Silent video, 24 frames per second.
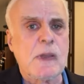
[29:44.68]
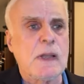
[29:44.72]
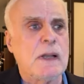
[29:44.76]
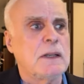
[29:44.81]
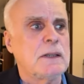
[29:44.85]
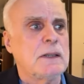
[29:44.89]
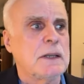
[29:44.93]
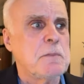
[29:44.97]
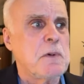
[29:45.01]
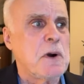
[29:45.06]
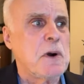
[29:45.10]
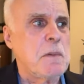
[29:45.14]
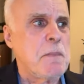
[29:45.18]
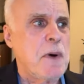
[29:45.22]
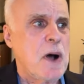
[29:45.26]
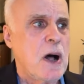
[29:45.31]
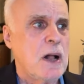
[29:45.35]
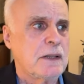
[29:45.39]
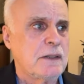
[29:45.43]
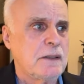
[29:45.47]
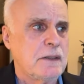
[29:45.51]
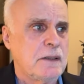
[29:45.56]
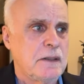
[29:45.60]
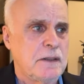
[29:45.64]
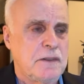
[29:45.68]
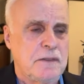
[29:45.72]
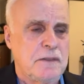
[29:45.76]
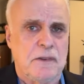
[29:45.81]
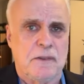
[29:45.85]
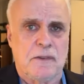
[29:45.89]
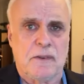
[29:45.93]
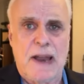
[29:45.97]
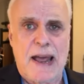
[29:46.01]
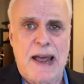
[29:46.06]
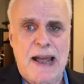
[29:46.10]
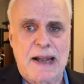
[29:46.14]
liberal
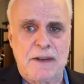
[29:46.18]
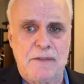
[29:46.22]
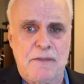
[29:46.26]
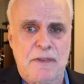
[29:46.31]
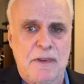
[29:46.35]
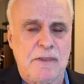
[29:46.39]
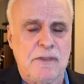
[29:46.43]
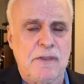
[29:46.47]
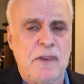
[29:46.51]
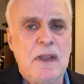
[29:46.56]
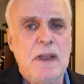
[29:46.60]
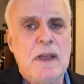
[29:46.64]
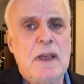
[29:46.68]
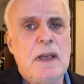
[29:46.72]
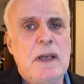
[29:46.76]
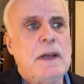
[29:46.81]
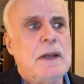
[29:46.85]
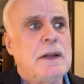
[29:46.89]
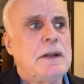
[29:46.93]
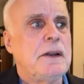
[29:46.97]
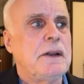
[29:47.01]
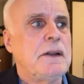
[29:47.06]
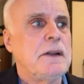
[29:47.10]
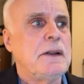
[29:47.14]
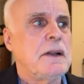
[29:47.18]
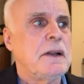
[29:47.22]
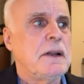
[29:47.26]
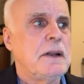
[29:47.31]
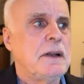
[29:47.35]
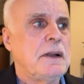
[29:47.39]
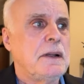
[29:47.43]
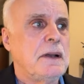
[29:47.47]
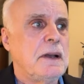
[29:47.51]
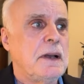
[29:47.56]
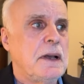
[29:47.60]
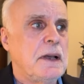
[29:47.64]
politicians and activists
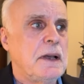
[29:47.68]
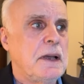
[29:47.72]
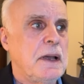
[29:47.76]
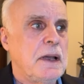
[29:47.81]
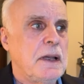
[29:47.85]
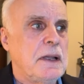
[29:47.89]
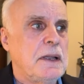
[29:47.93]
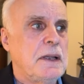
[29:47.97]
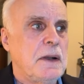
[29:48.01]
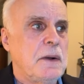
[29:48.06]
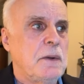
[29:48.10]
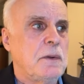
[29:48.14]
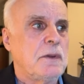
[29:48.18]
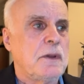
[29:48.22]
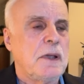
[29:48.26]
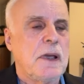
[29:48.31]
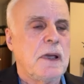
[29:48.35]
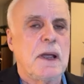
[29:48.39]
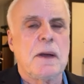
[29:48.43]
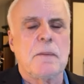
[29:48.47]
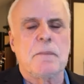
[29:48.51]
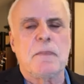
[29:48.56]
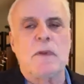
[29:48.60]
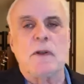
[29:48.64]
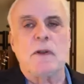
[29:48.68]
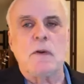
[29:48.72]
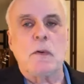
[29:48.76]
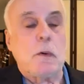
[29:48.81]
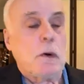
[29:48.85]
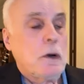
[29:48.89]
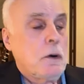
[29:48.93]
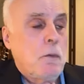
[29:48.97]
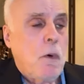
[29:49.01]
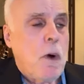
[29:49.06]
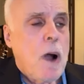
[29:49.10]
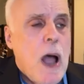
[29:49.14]
didn't, uh, uh, you know, take up the
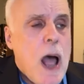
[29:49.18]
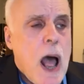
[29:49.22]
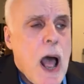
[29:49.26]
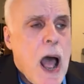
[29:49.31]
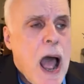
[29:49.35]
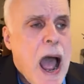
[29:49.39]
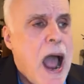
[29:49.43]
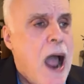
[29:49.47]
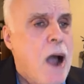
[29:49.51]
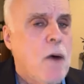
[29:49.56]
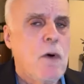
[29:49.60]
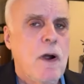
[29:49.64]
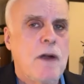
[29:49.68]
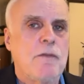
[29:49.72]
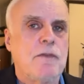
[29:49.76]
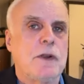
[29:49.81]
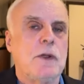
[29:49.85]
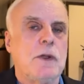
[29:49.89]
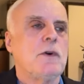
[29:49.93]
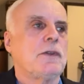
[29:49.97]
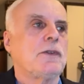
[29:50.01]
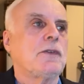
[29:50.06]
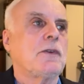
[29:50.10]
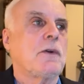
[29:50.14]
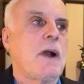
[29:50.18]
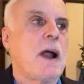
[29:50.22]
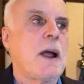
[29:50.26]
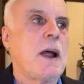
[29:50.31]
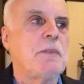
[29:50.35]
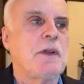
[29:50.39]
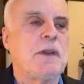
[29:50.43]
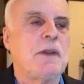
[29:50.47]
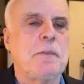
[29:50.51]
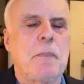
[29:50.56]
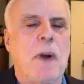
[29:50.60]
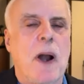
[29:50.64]
torch. However you
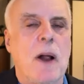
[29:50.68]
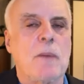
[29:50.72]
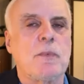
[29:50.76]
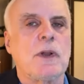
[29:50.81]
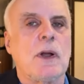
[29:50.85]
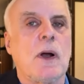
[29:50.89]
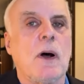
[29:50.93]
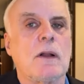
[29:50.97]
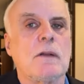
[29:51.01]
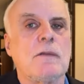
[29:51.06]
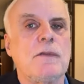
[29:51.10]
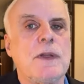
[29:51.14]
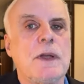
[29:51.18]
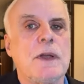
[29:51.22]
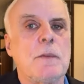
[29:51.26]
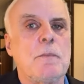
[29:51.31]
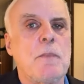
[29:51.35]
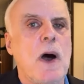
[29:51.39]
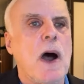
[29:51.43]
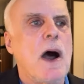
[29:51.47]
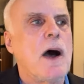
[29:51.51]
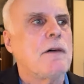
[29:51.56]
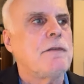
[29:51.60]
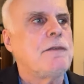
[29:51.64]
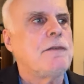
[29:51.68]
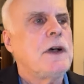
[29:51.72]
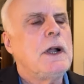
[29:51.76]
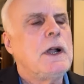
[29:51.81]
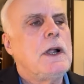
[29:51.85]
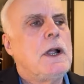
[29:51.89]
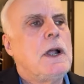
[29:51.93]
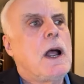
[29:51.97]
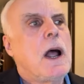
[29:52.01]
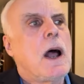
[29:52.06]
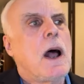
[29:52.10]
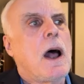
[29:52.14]
ascribe is probably all of the above.
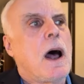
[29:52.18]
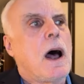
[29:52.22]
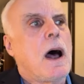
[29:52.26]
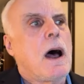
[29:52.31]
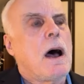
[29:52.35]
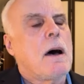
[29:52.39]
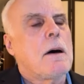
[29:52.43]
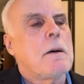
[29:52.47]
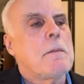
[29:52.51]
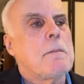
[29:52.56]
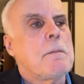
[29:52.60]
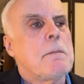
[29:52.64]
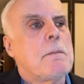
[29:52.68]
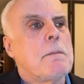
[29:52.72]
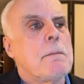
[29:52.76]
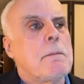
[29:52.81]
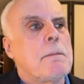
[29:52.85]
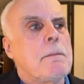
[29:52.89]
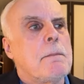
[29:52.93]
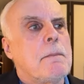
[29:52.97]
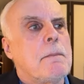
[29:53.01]
Um,